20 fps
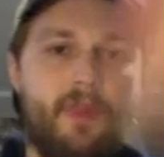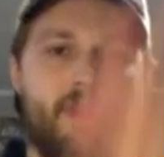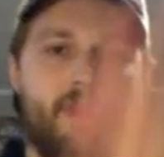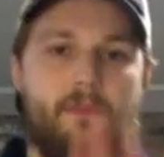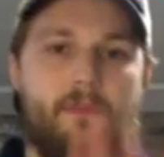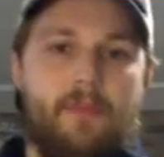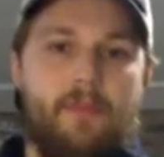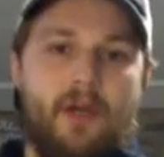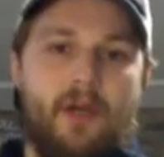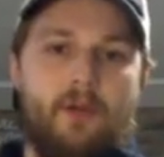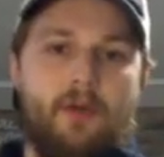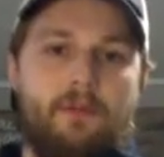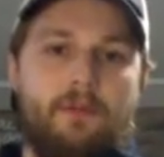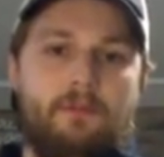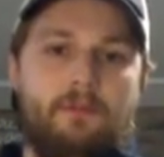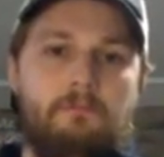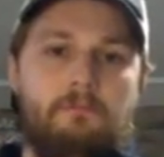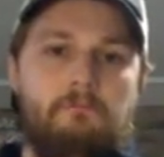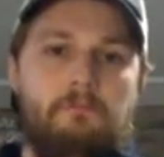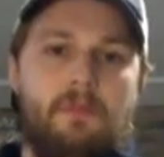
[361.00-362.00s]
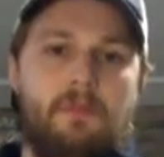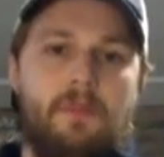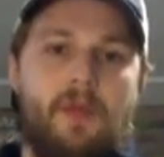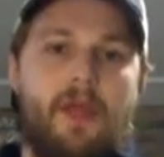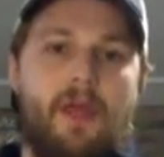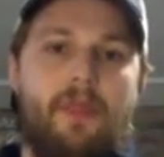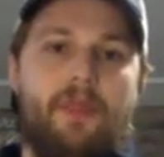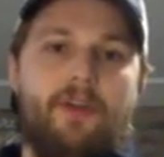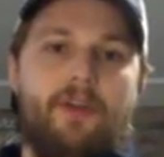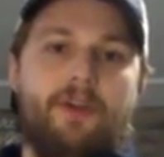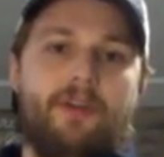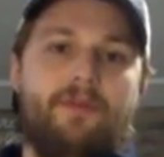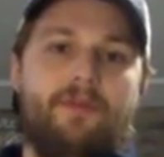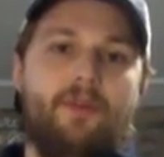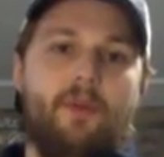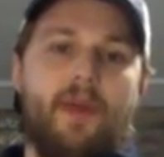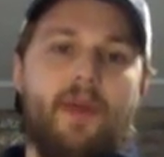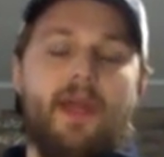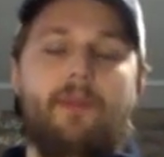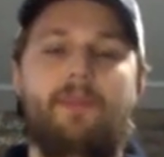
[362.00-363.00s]
about a third of the
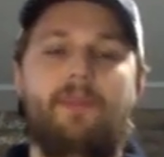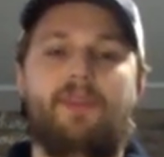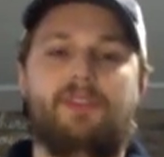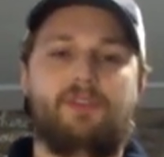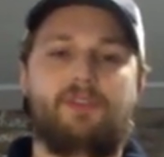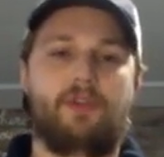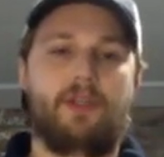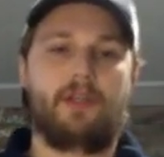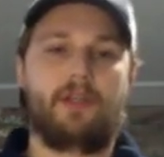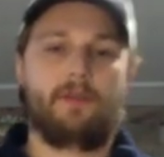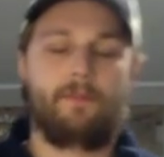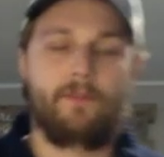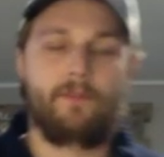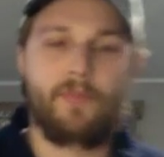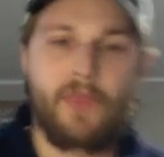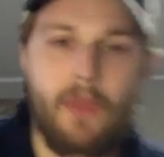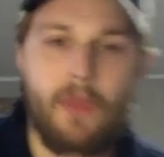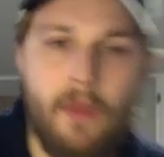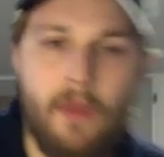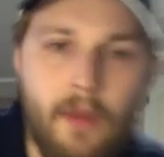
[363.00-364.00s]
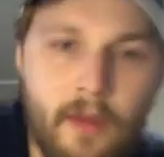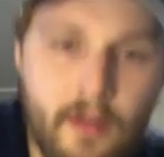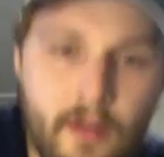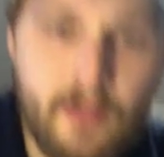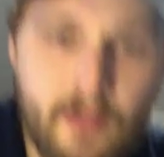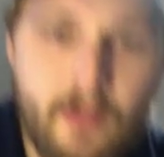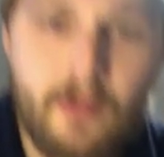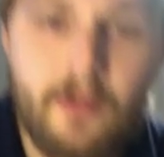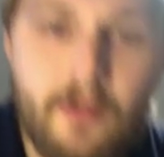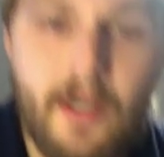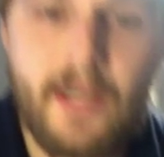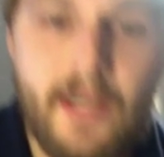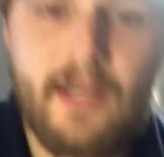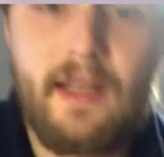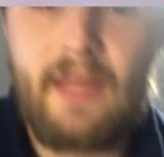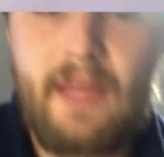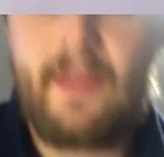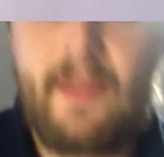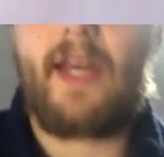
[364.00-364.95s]
way up the screen, right? And that